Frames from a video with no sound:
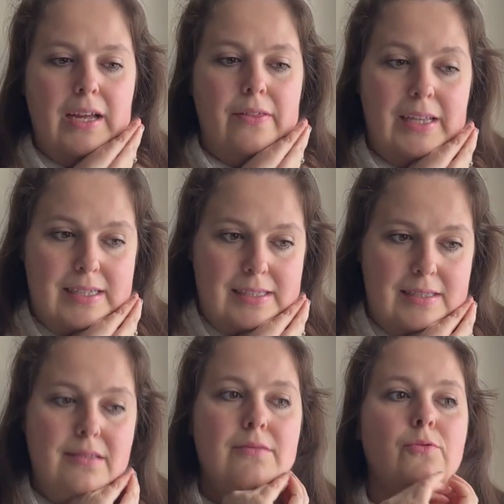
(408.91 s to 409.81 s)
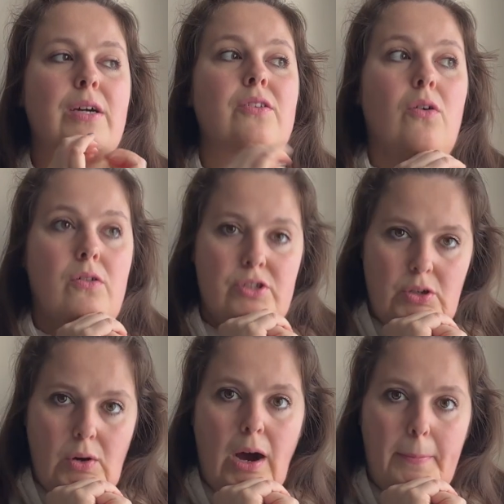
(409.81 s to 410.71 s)
These went
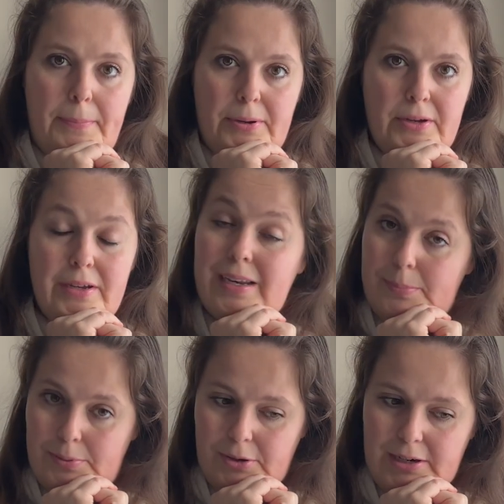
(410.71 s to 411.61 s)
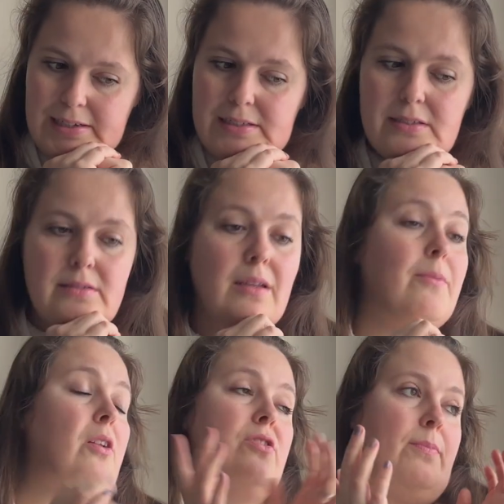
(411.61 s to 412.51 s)
also up in price. I'm
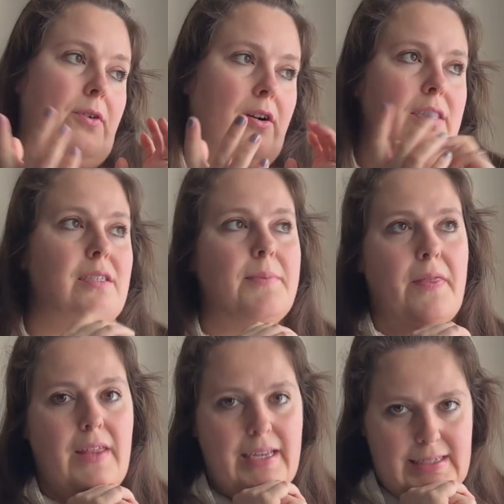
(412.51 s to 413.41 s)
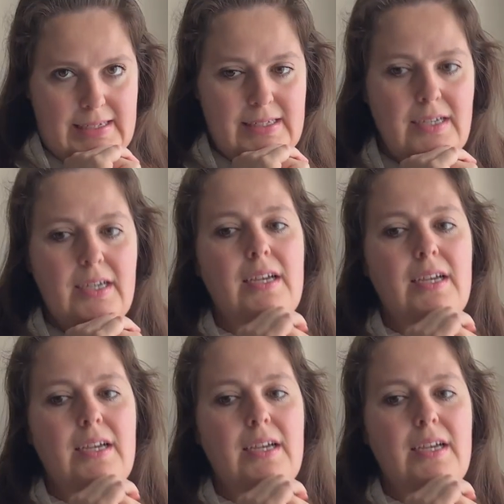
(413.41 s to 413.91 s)
not surprised, but they did.